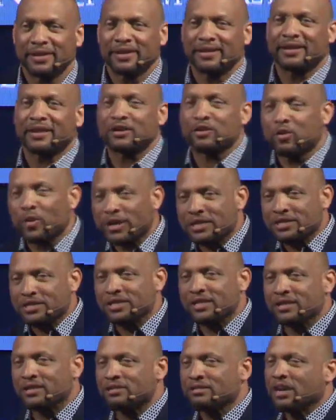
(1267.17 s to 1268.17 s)
Now the
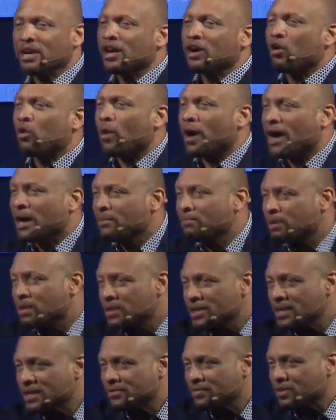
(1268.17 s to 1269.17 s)
question is, why are
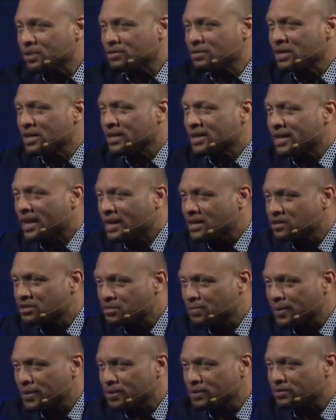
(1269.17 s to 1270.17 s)
believers not
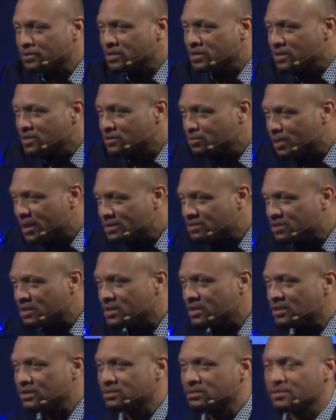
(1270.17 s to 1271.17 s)
experiencing this
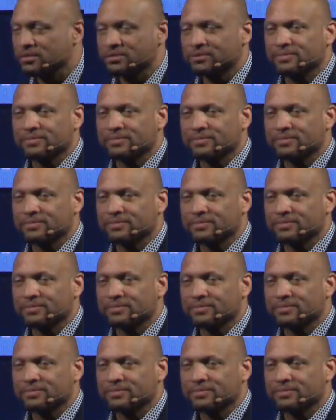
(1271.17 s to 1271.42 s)
blessedness?